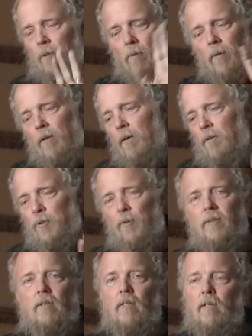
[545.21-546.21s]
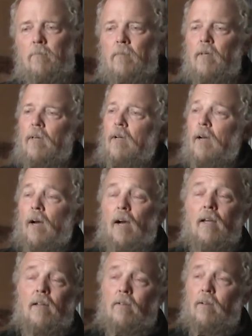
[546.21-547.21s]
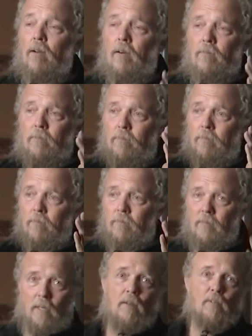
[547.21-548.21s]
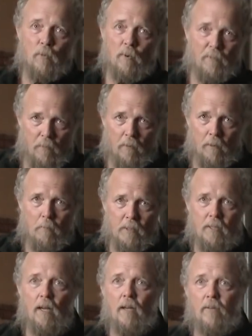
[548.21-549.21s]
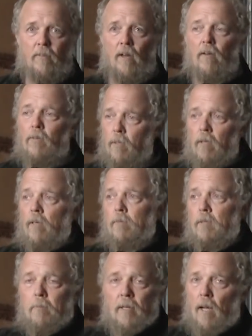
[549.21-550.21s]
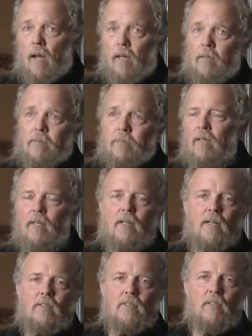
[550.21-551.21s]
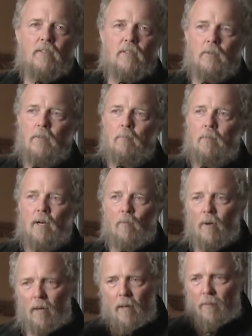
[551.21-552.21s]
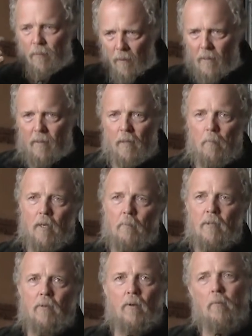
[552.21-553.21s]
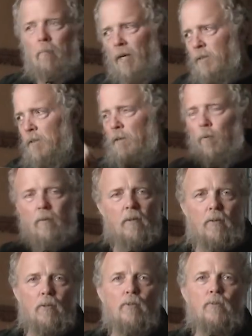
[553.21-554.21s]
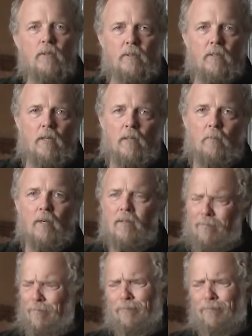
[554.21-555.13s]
Don't get all twisted up. I never refer to them as gangs now. They're clubs. I mean, I can't judge a group by what I think they might be doing based on what the news is telling me.